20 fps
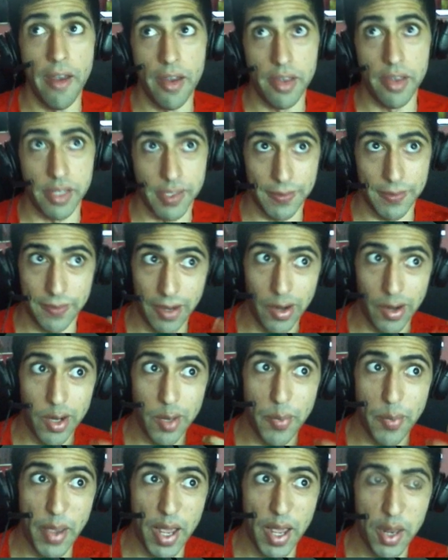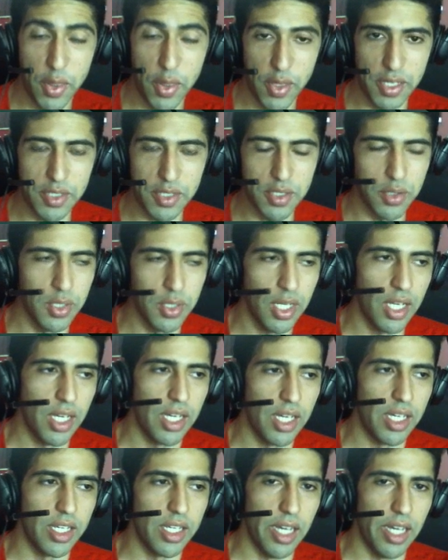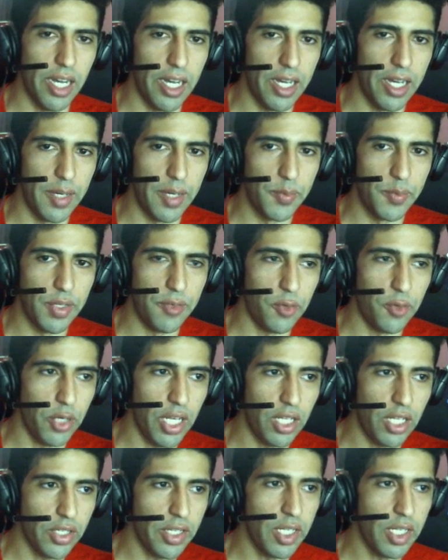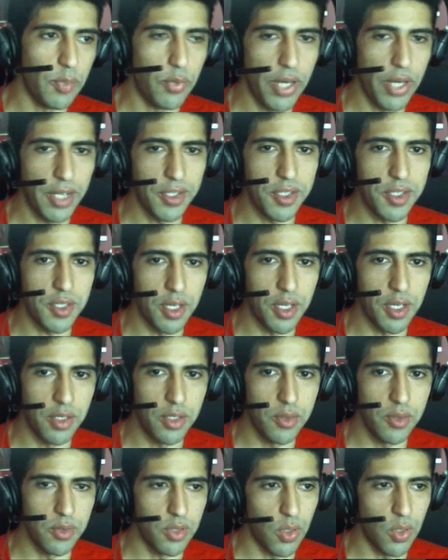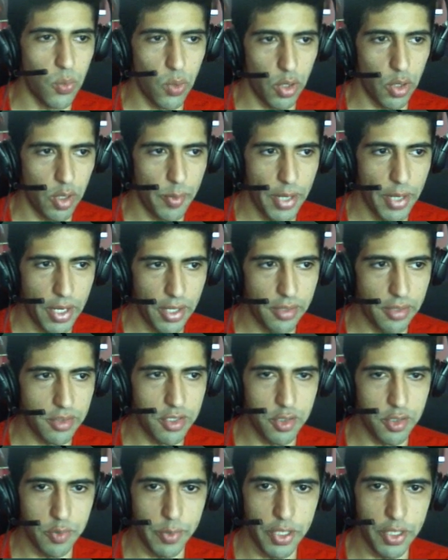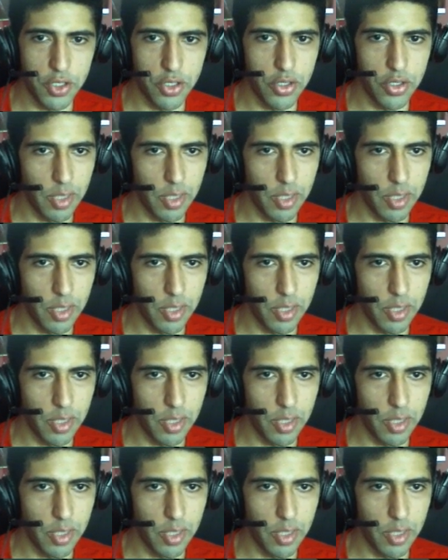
It's a very bad thing. So, if you're not looking to practice hundo, don't worry about it. Just make sure you